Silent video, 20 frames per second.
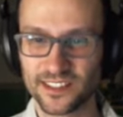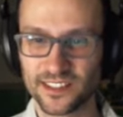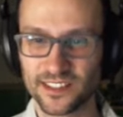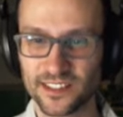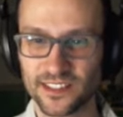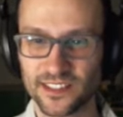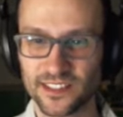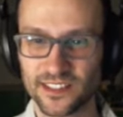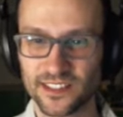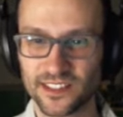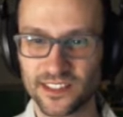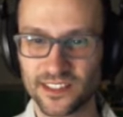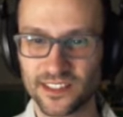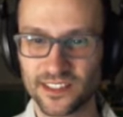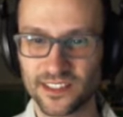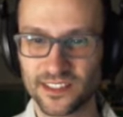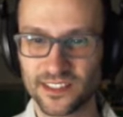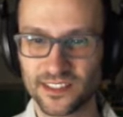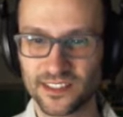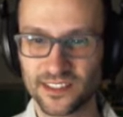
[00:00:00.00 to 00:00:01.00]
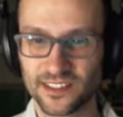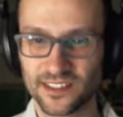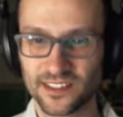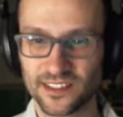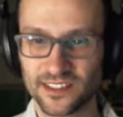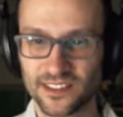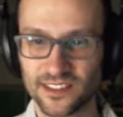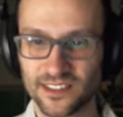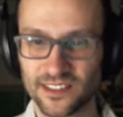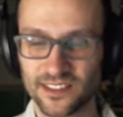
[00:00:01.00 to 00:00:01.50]

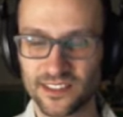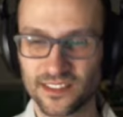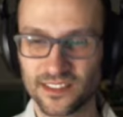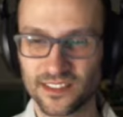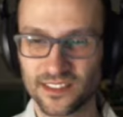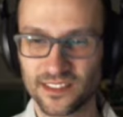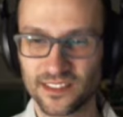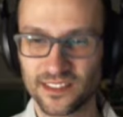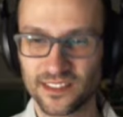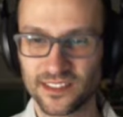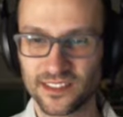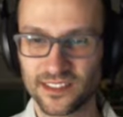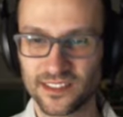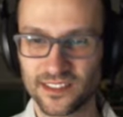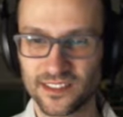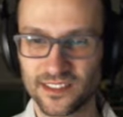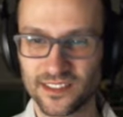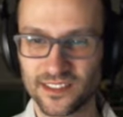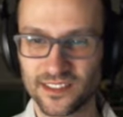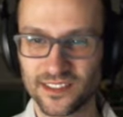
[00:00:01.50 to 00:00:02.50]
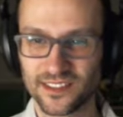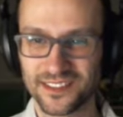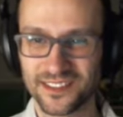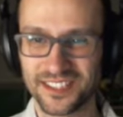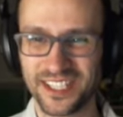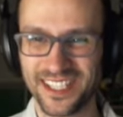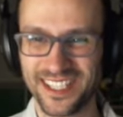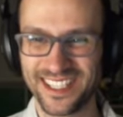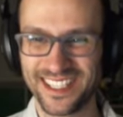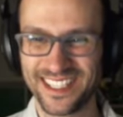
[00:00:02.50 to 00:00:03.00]
No words are spoken by the person on screen.